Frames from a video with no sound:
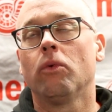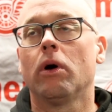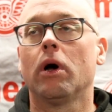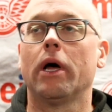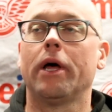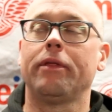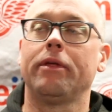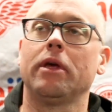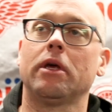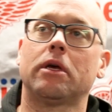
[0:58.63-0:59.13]
Well,
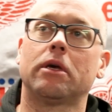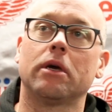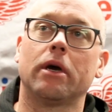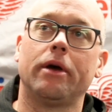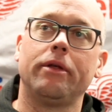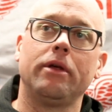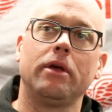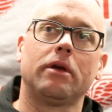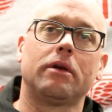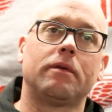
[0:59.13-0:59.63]
I
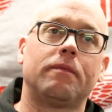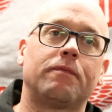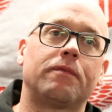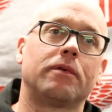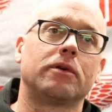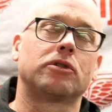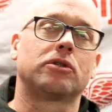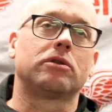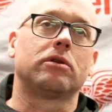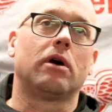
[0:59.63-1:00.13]
think
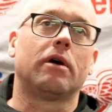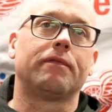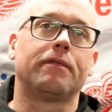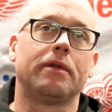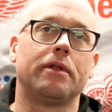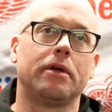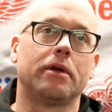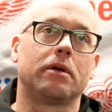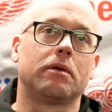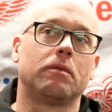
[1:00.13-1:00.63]
first off,
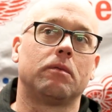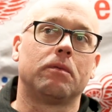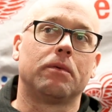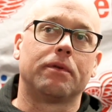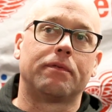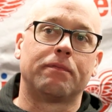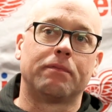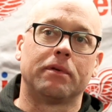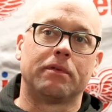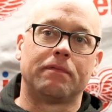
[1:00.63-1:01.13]
I think
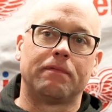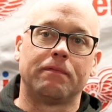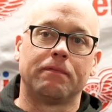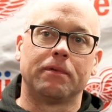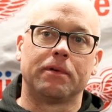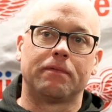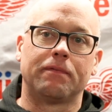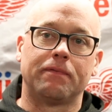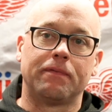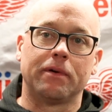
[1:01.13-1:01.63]

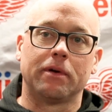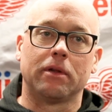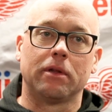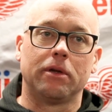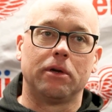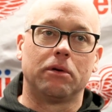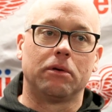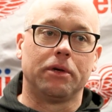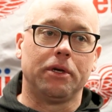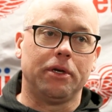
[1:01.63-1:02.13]
with Phil,
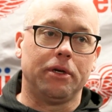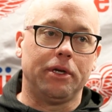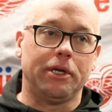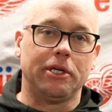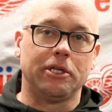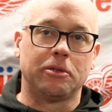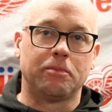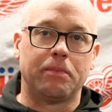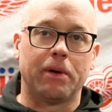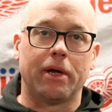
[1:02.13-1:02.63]
we
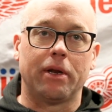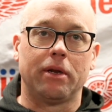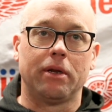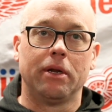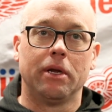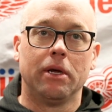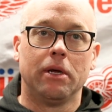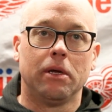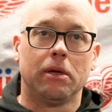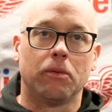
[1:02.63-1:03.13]

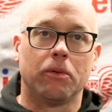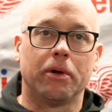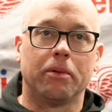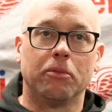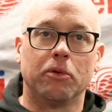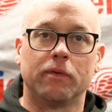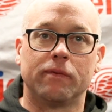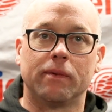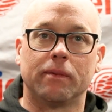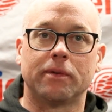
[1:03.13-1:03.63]
had
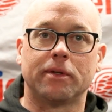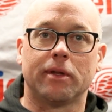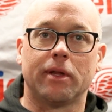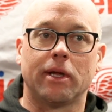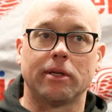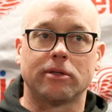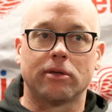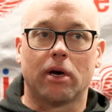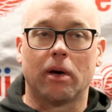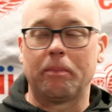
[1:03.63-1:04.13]
moved him to
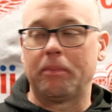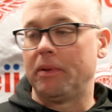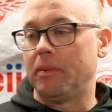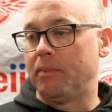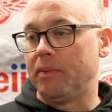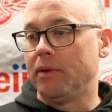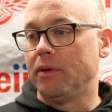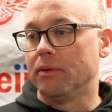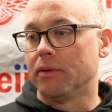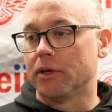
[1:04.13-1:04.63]
that top
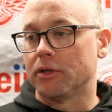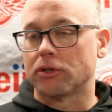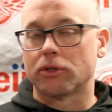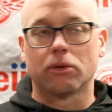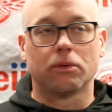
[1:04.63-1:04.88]
PP unit,